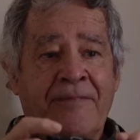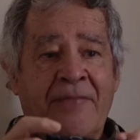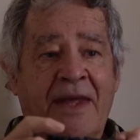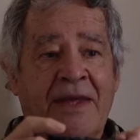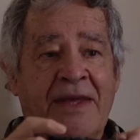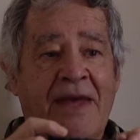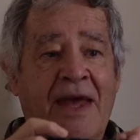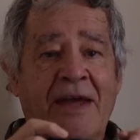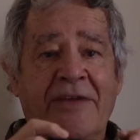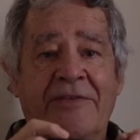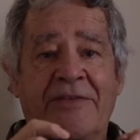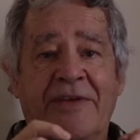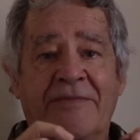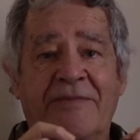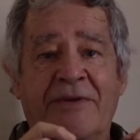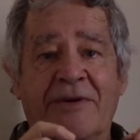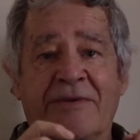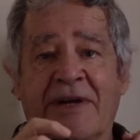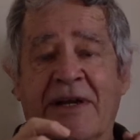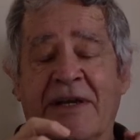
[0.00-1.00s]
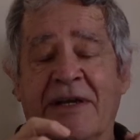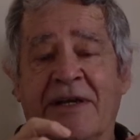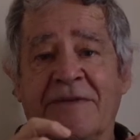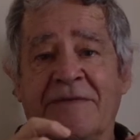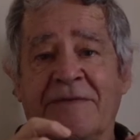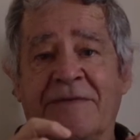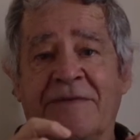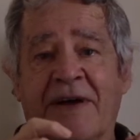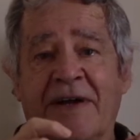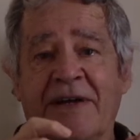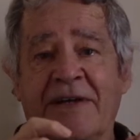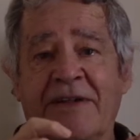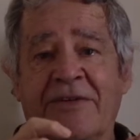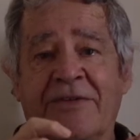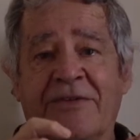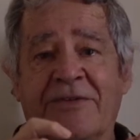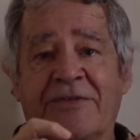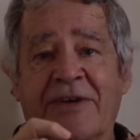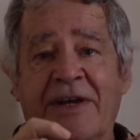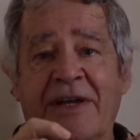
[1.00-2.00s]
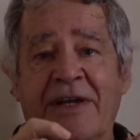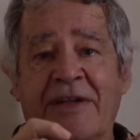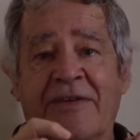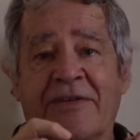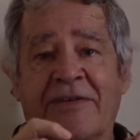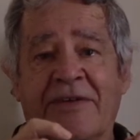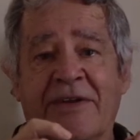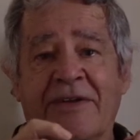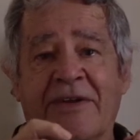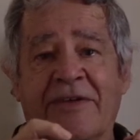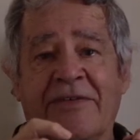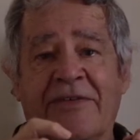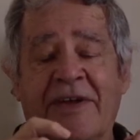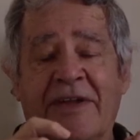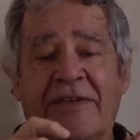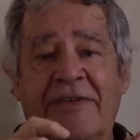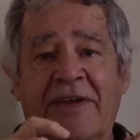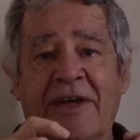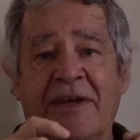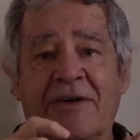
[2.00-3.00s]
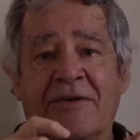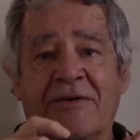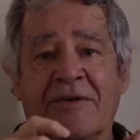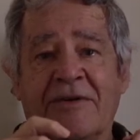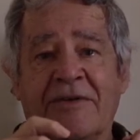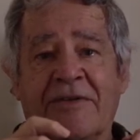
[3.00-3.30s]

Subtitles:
Yes, if you're in confined streets in a city or